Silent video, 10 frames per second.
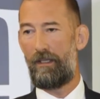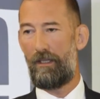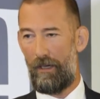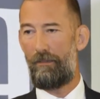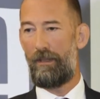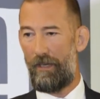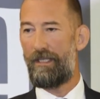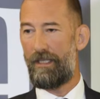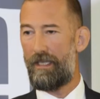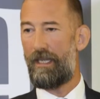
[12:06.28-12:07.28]
The one with the
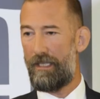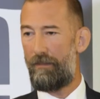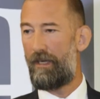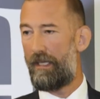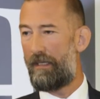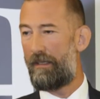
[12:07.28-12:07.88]
best exec summary.